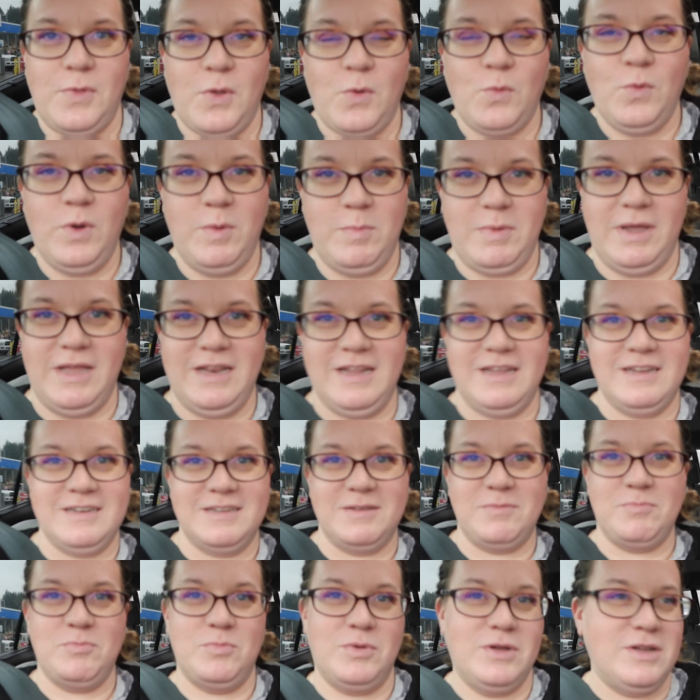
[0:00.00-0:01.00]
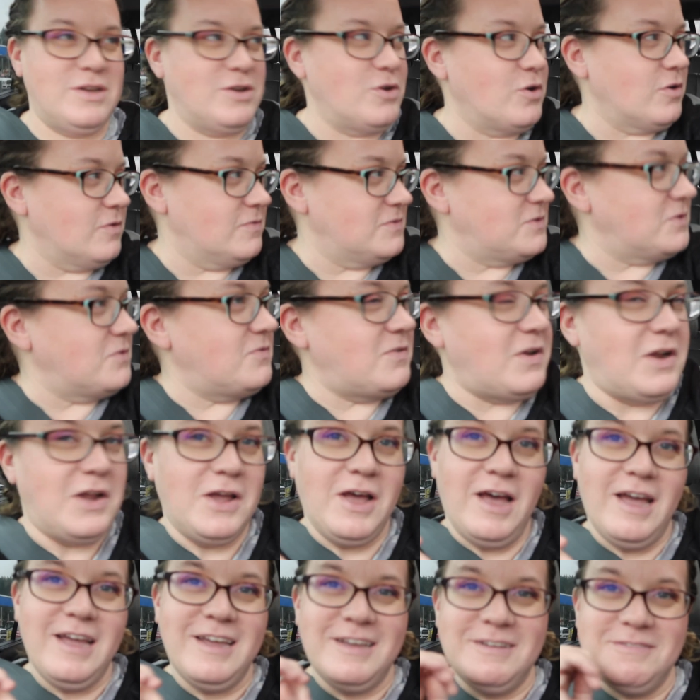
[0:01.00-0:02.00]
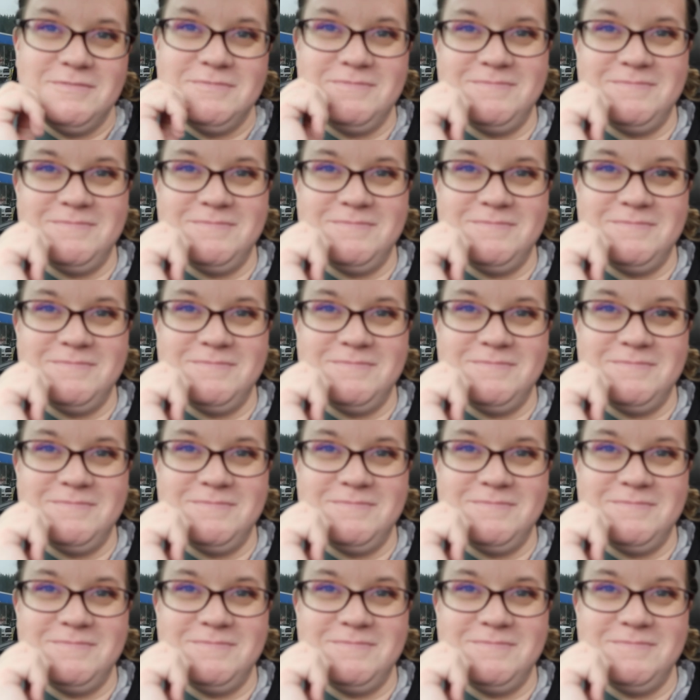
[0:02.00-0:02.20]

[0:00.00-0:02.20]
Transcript: old. We made it, but nerves are very high.